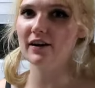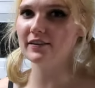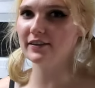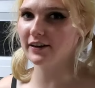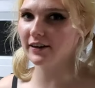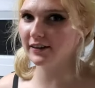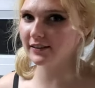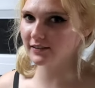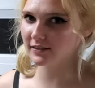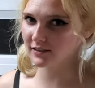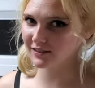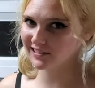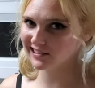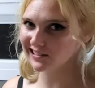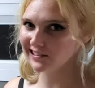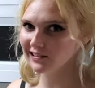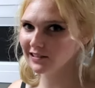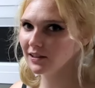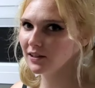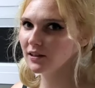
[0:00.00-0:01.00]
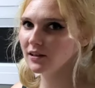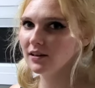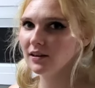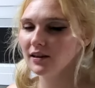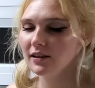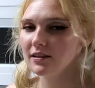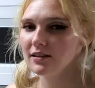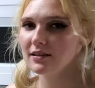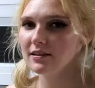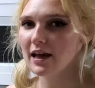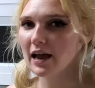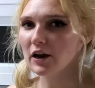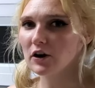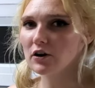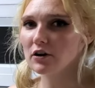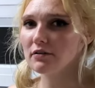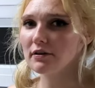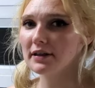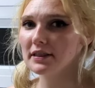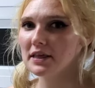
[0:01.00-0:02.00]
on there is that
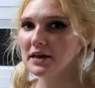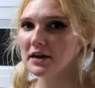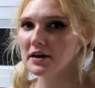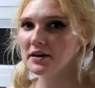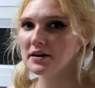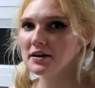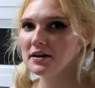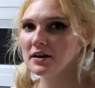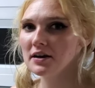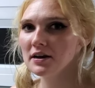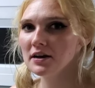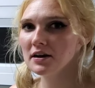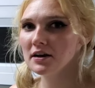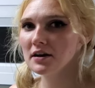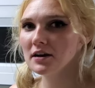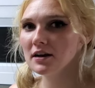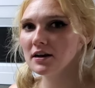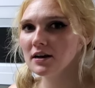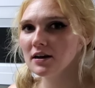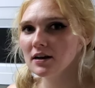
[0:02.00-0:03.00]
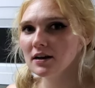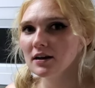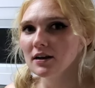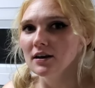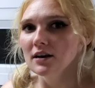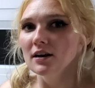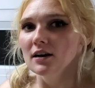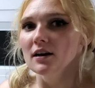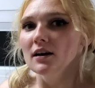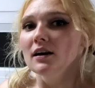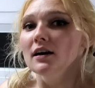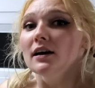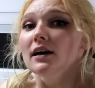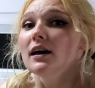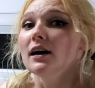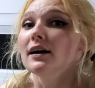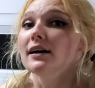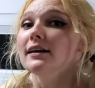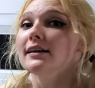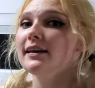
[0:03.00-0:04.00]
girl right there. You're calling me clean?
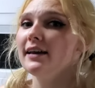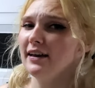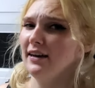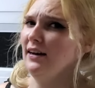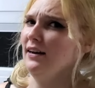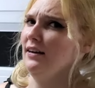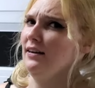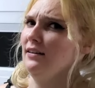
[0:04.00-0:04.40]
Yeah.